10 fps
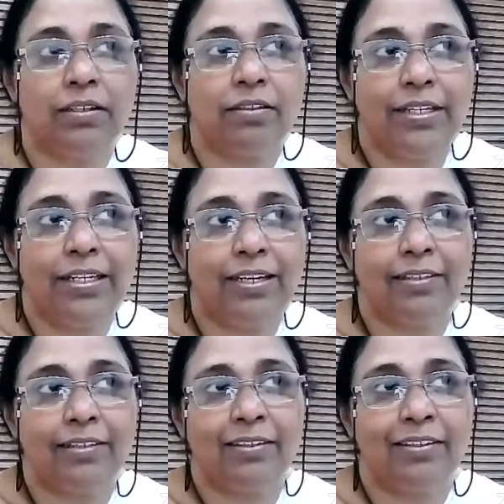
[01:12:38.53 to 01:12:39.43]
we
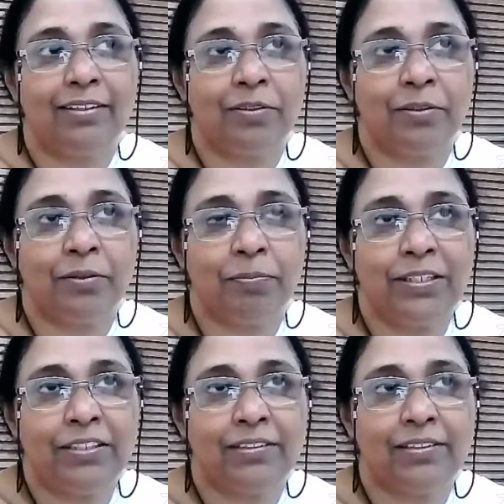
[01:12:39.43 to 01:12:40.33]
had
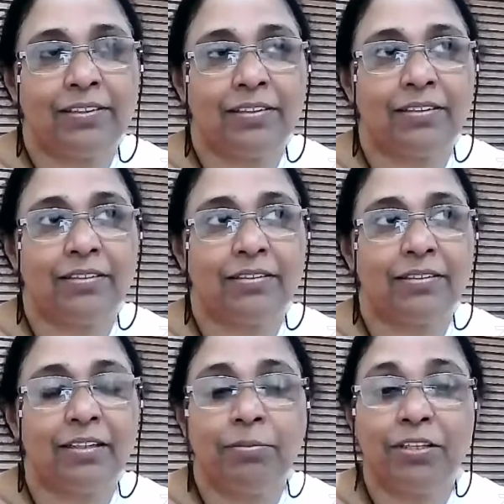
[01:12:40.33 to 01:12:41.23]
patients
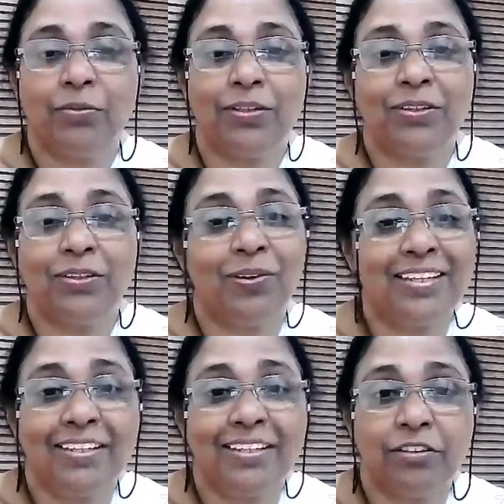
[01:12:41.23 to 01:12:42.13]
coming with all
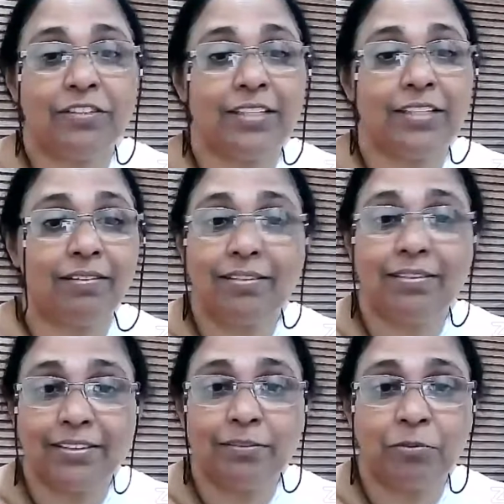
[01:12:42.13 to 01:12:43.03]
kinds of
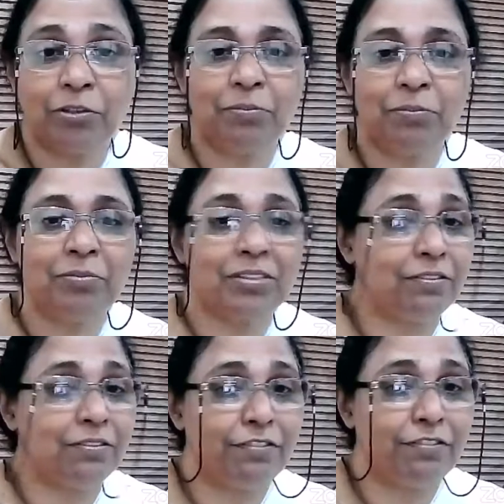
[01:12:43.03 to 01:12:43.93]
psychological problems, the
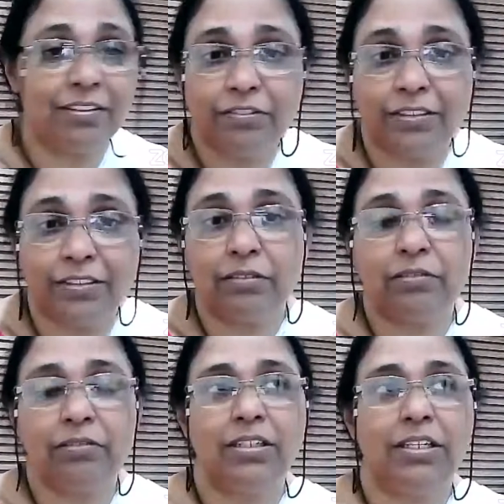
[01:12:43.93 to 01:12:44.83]
fear of unknown,